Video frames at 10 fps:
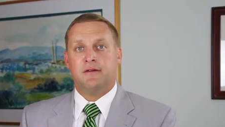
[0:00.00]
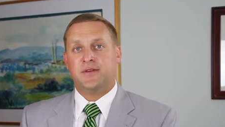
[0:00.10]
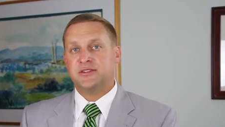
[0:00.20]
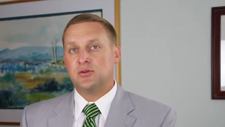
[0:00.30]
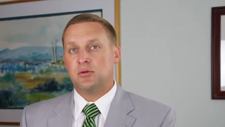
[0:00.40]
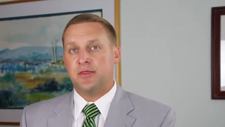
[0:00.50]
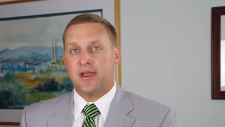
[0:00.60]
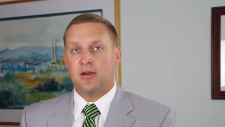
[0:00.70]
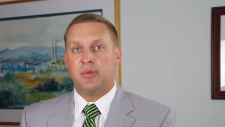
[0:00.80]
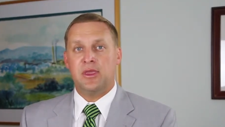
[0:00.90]
physical
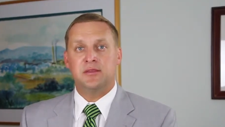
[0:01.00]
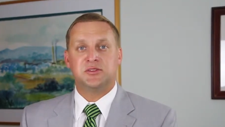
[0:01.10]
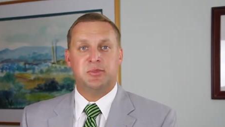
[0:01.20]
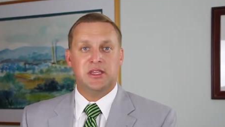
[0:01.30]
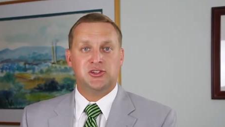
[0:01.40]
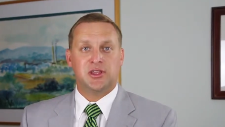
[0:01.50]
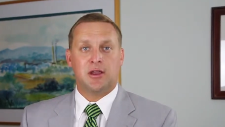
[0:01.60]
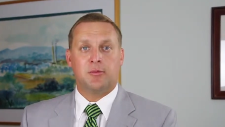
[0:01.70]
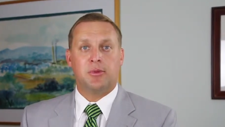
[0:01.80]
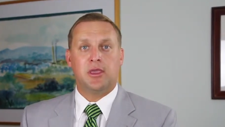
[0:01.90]
therapy, speech
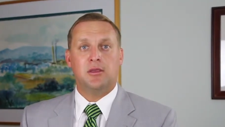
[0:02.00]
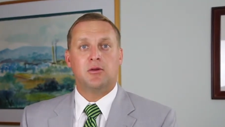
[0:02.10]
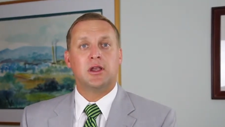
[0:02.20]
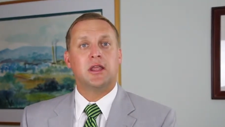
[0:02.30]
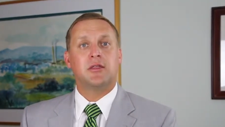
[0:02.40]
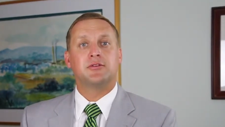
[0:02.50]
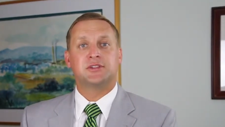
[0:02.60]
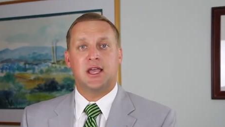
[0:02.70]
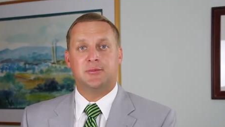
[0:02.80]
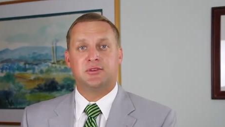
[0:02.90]
therapy, or any other
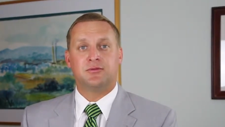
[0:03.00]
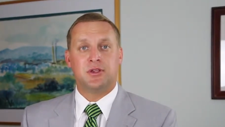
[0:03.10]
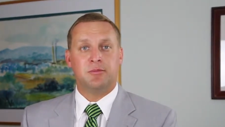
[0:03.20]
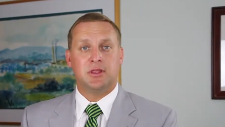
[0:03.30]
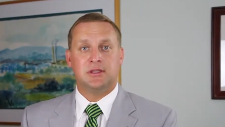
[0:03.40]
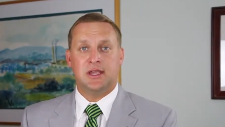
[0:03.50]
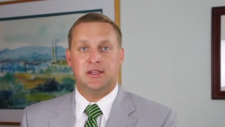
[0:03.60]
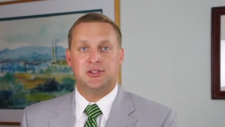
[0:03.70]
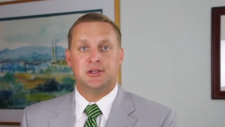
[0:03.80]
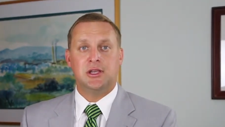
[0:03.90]
types of
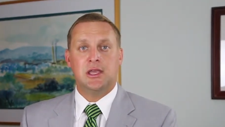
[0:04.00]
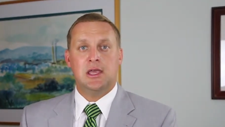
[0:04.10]
rehabilitation